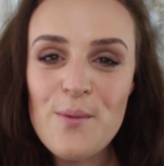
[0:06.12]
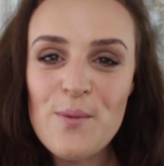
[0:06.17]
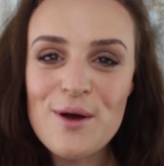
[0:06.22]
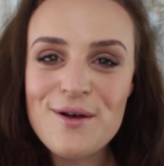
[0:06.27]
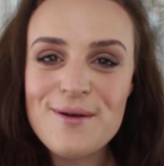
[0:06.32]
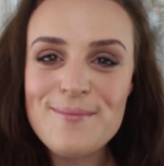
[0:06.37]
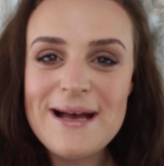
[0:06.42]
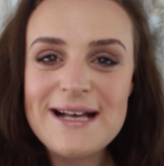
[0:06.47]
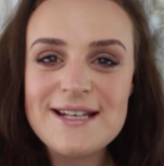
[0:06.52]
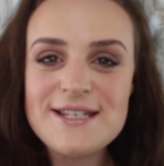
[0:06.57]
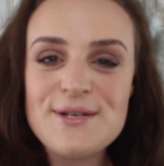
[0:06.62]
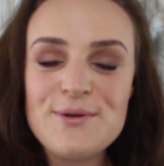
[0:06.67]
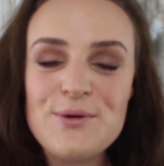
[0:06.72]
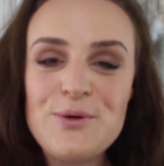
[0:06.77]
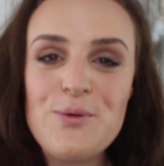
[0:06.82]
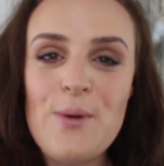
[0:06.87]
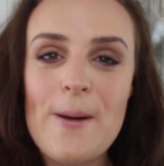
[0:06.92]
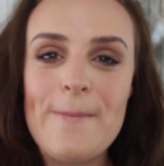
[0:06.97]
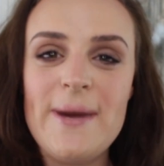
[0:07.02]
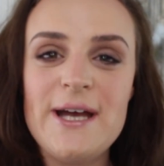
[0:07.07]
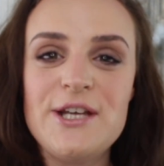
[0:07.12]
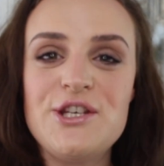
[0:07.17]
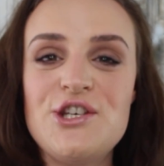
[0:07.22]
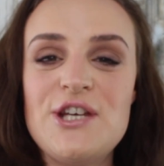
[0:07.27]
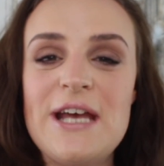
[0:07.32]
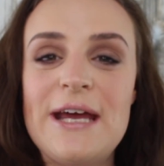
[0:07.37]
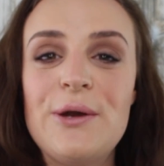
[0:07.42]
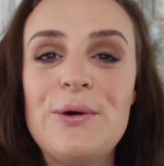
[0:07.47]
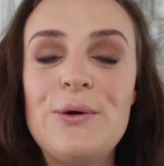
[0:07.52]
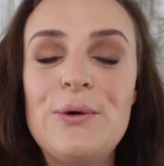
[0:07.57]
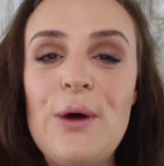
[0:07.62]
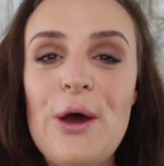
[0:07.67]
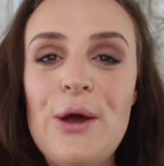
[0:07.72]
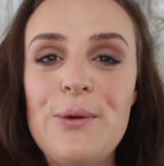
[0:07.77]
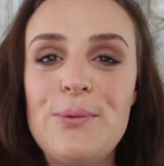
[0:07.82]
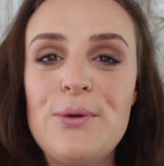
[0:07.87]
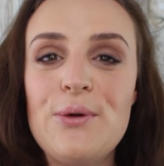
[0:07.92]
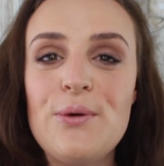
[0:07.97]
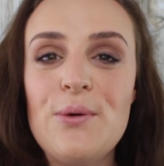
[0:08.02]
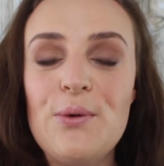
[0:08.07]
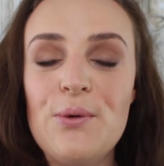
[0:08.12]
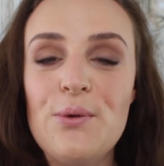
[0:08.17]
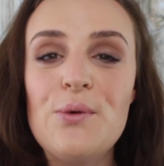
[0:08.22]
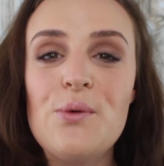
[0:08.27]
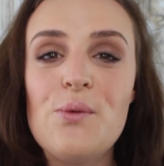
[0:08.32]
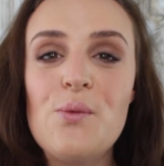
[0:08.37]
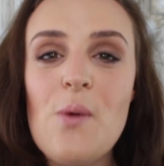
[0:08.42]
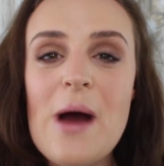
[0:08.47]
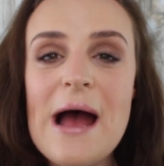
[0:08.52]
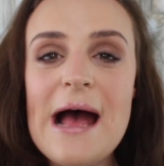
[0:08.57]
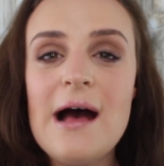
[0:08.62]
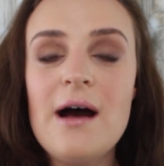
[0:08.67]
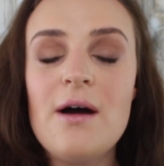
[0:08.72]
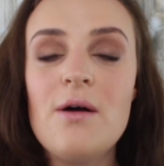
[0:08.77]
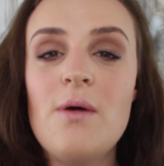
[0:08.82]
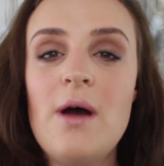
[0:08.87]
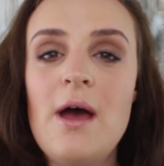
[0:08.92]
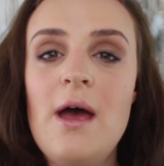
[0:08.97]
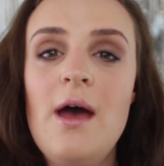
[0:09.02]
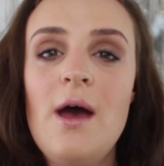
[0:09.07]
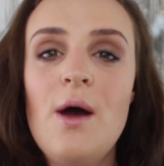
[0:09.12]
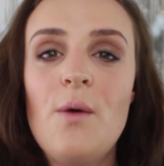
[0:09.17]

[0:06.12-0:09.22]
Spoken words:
welcome back to my channel. Hope you're all well.